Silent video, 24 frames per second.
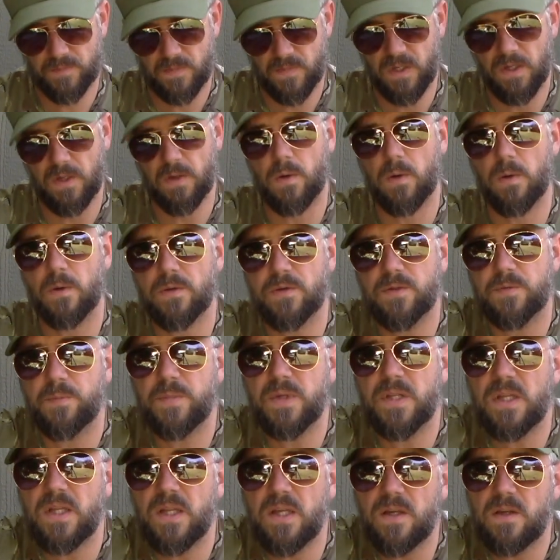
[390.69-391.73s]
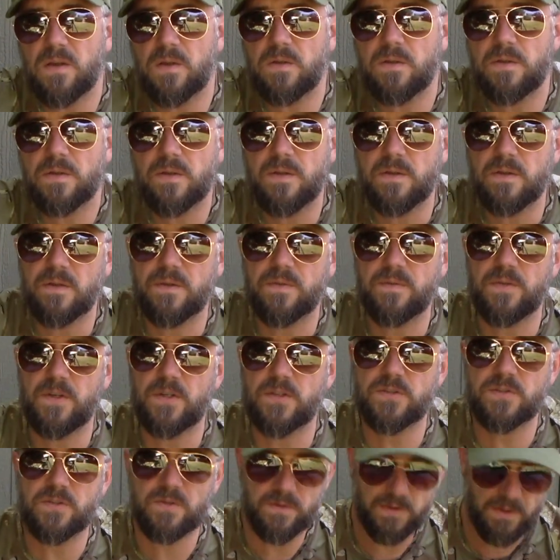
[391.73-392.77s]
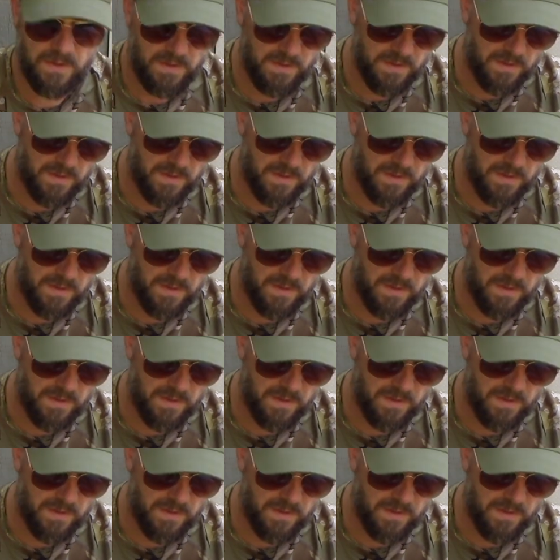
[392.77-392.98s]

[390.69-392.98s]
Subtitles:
in order to be legal, official,